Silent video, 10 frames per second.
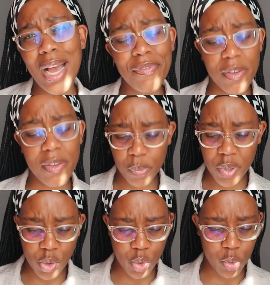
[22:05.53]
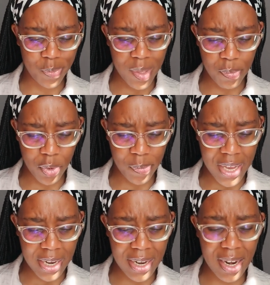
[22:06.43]
I've never preached to people,
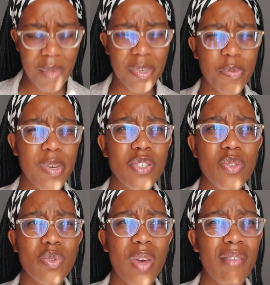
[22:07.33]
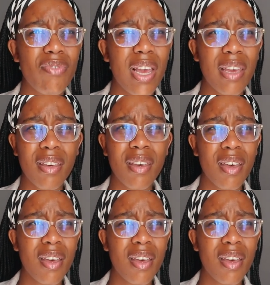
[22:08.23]
man, and I'm expecting to have like